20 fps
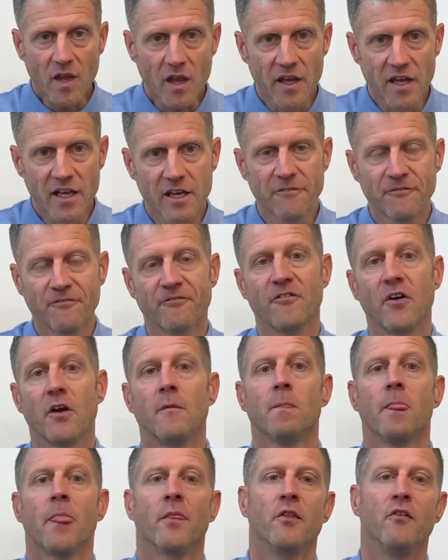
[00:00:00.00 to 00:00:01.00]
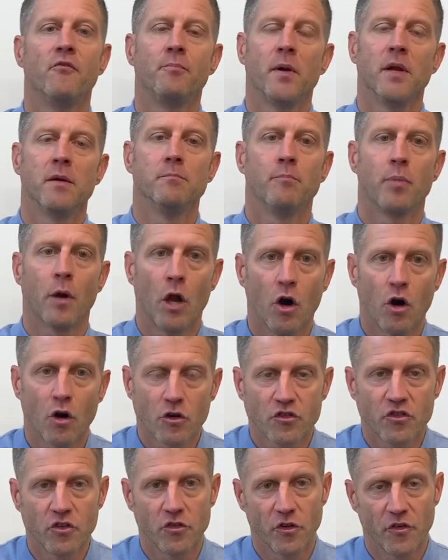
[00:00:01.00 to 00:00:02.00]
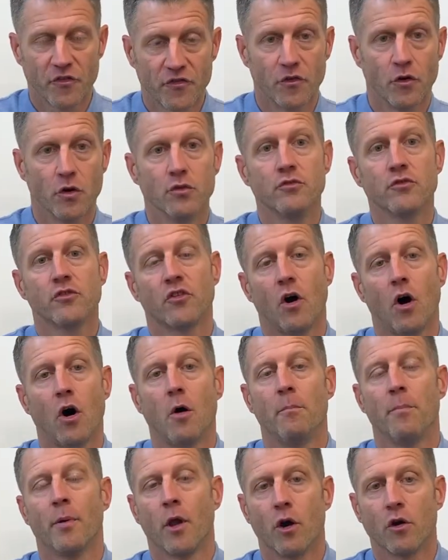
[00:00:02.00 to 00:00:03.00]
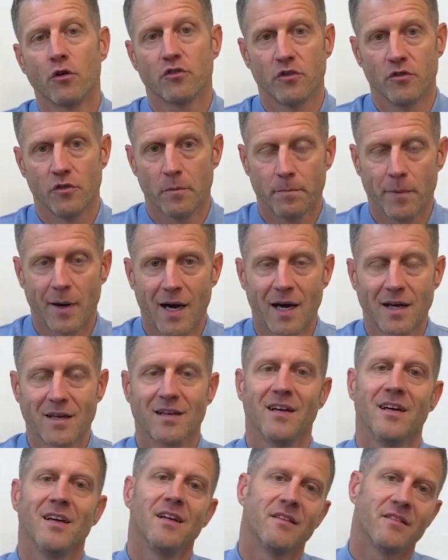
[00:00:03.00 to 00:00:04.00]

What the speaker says: if they've been blocked at the front or blocked at the back,